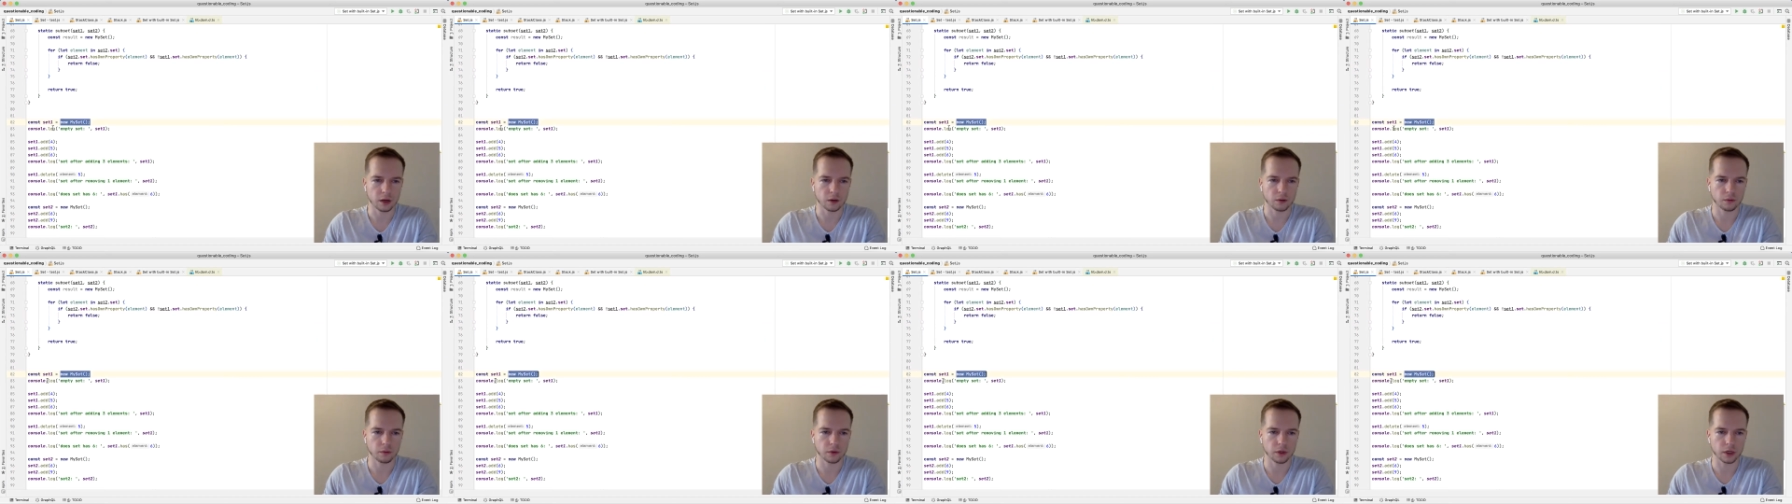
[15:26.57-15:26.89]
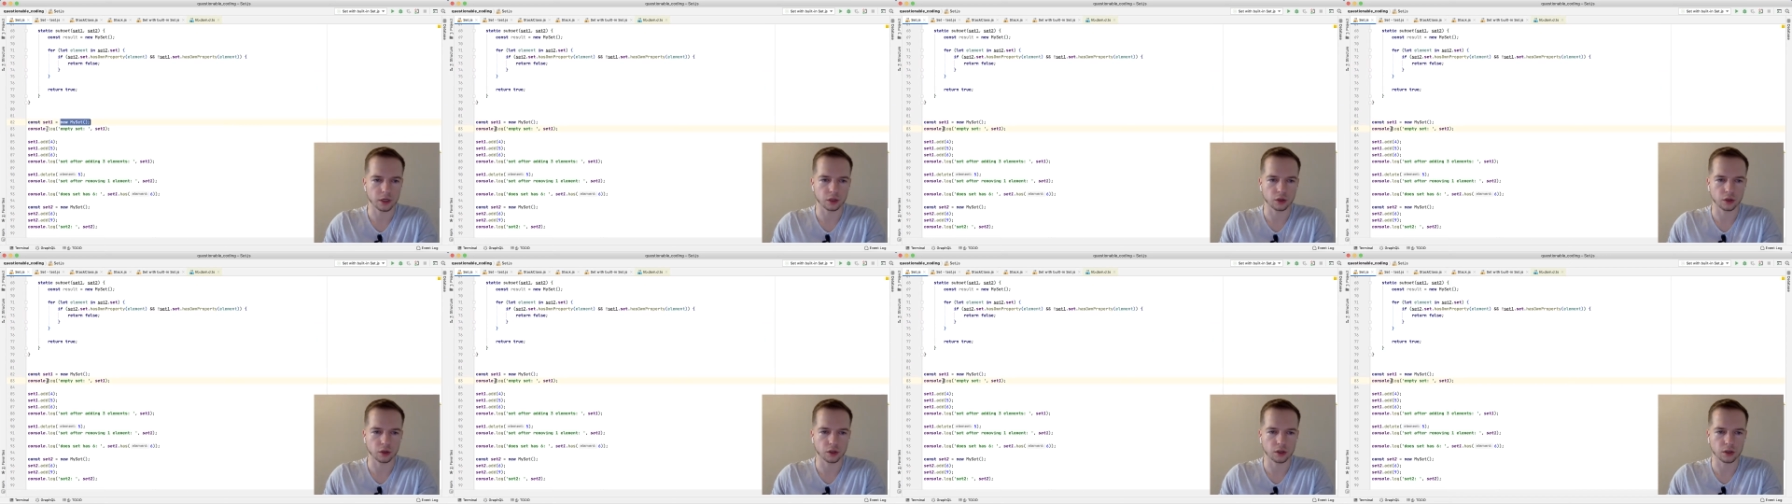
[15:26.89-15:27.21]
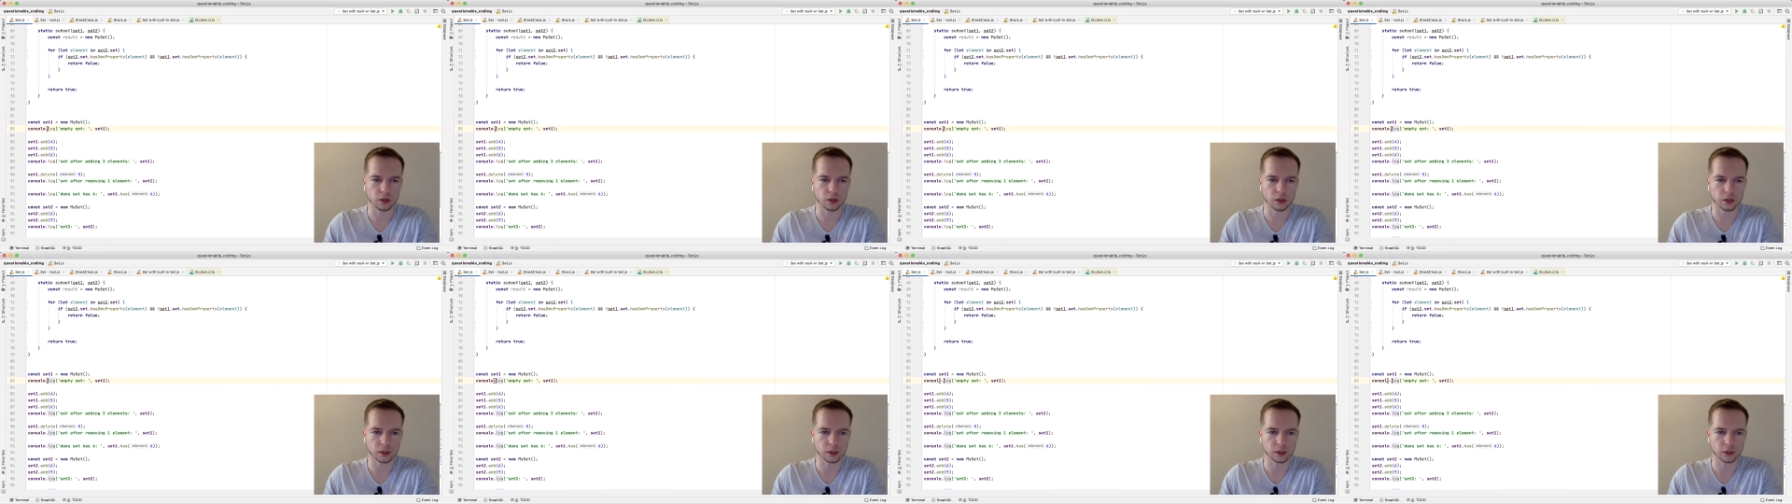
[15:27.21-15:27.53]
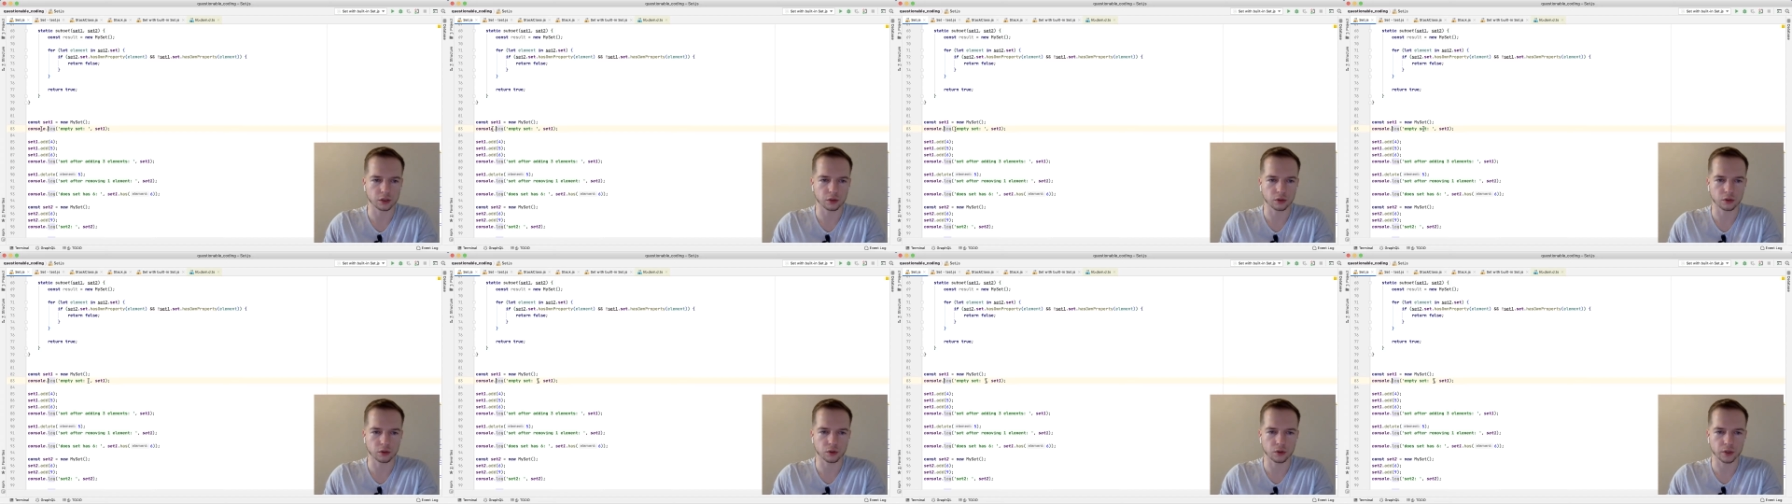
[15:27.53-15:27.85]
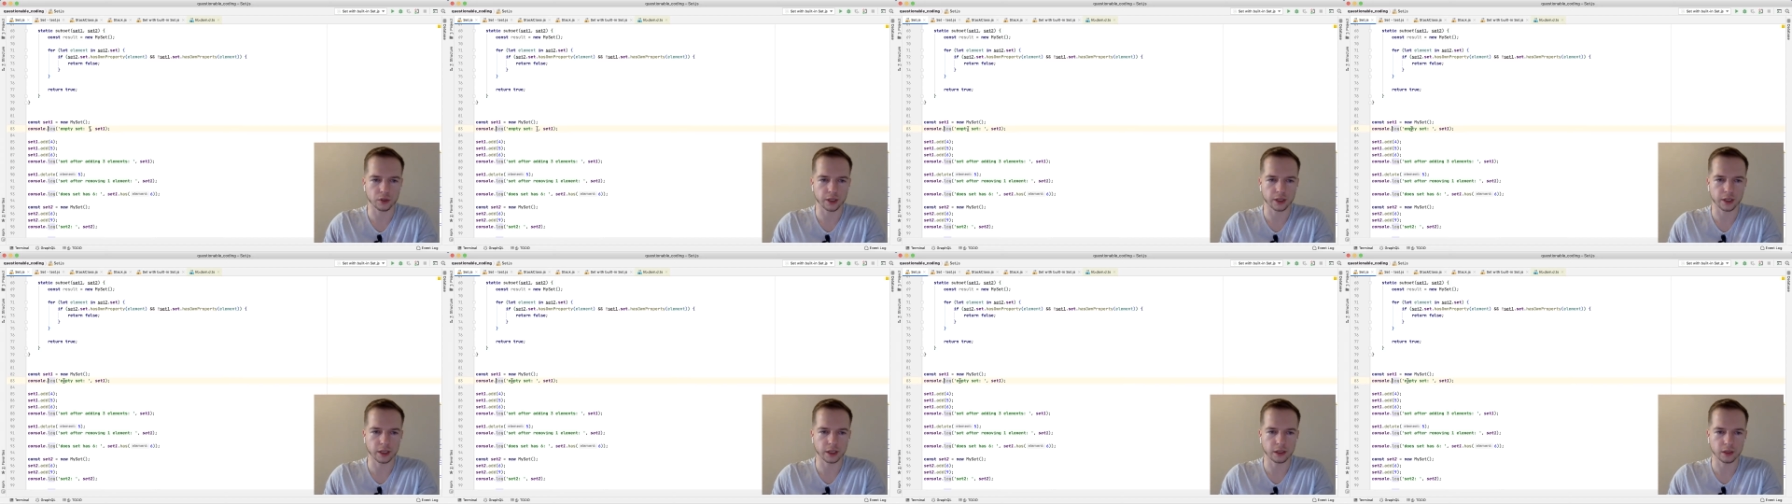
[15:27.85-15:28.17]
We're console
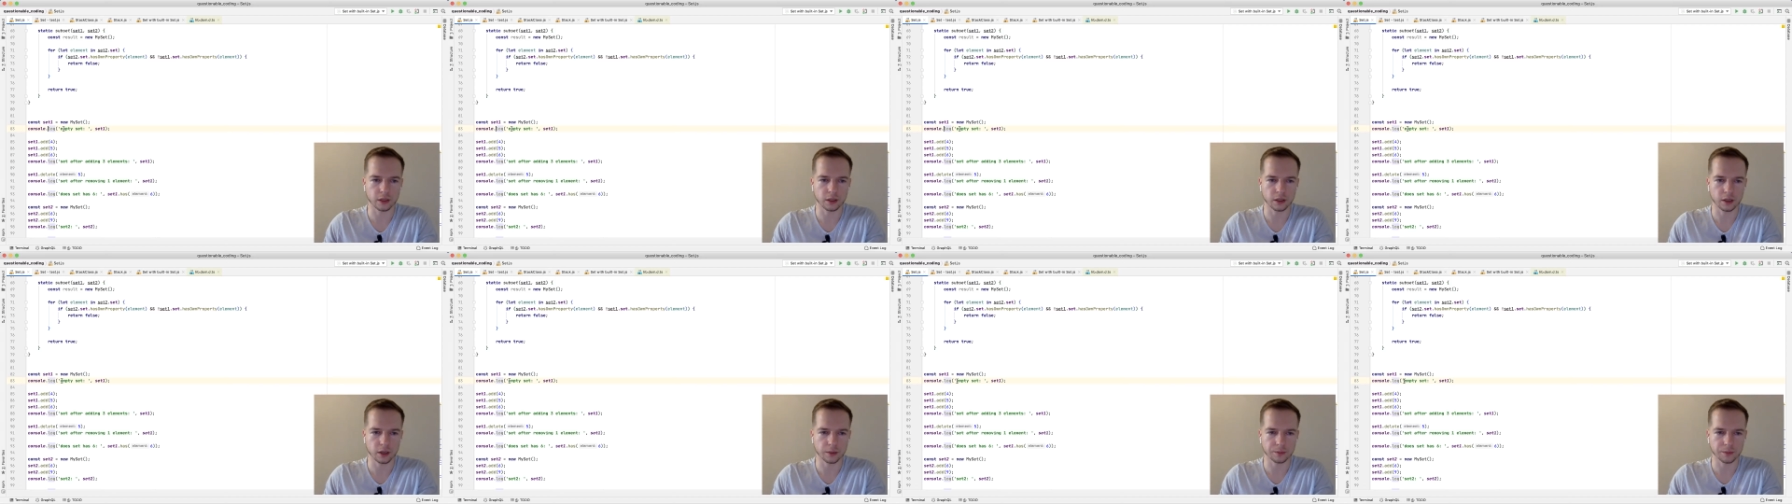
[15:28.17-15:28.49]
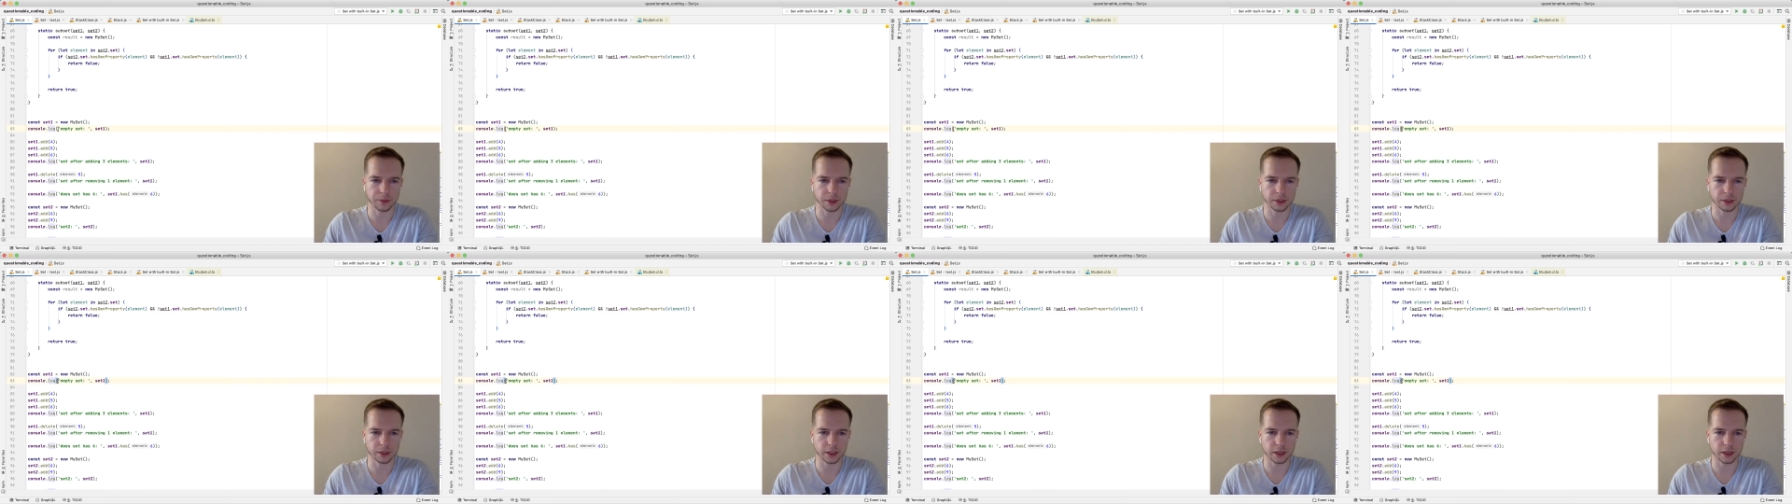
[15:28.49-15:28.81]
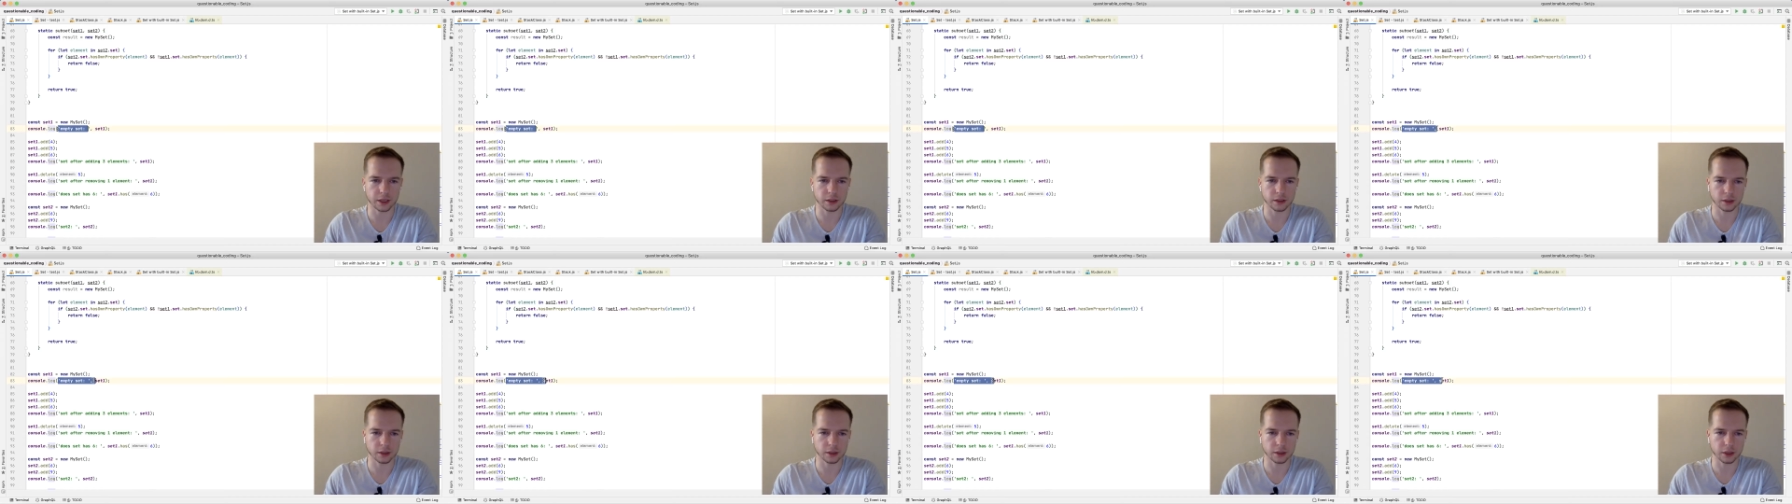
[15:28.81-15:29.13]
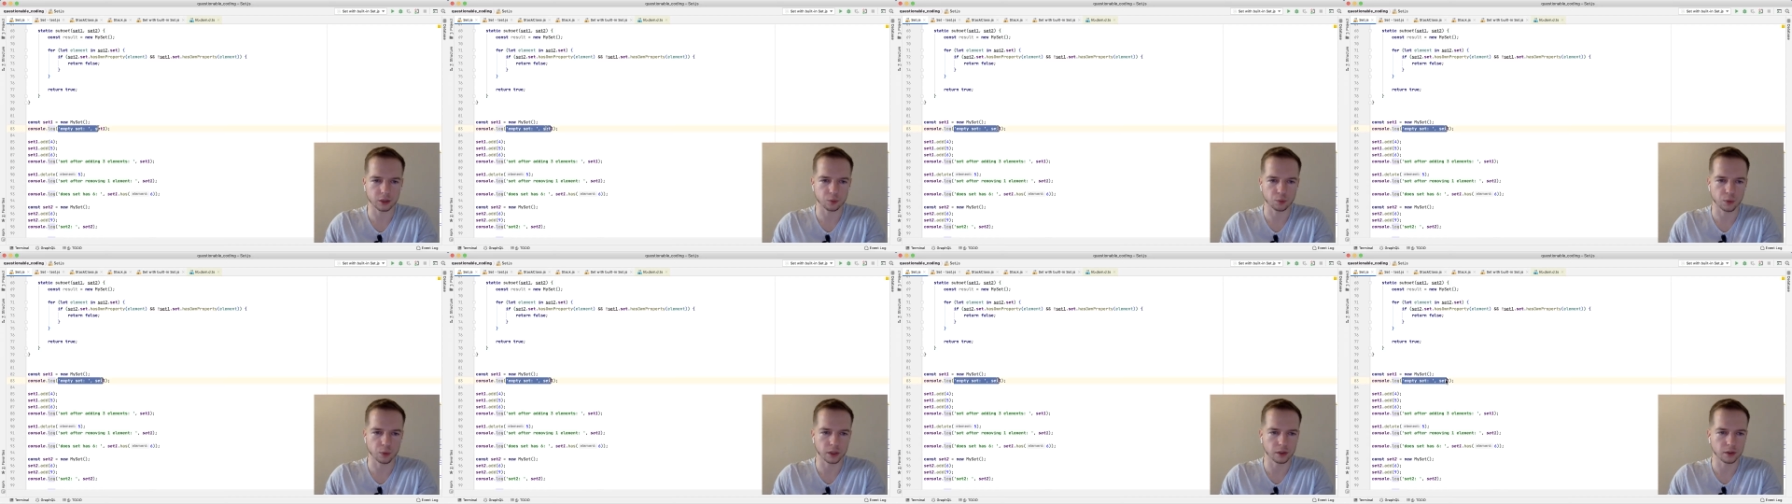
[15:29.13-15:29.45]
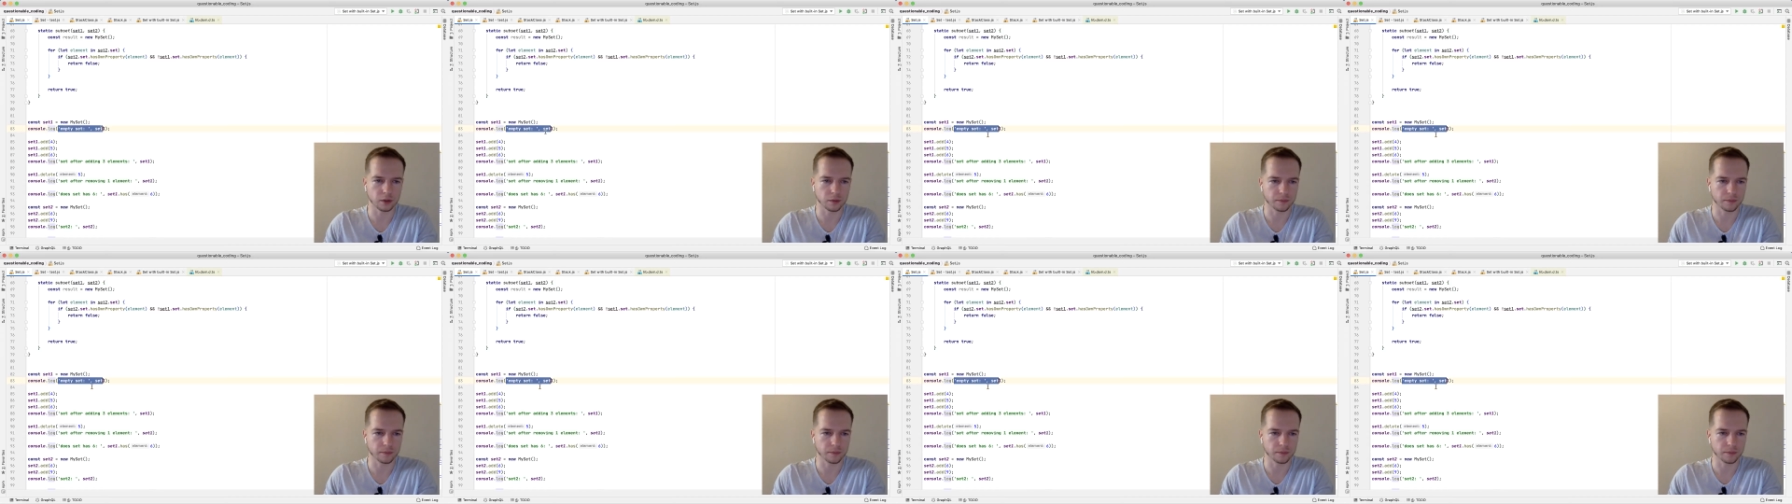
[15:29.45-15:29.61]
logging it, empty set, set1.